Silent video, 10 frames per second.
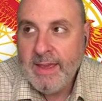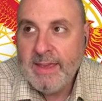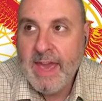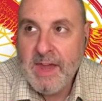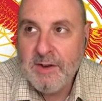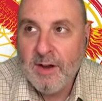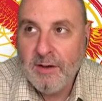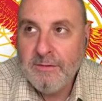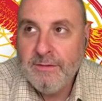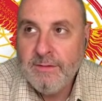
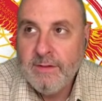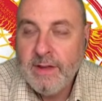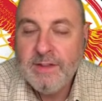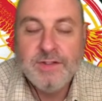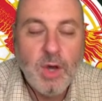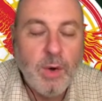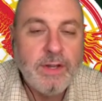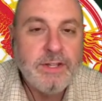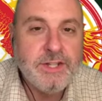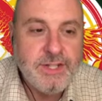Gandalf is
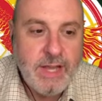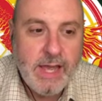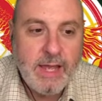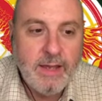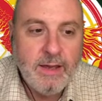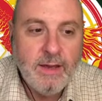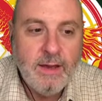going to say,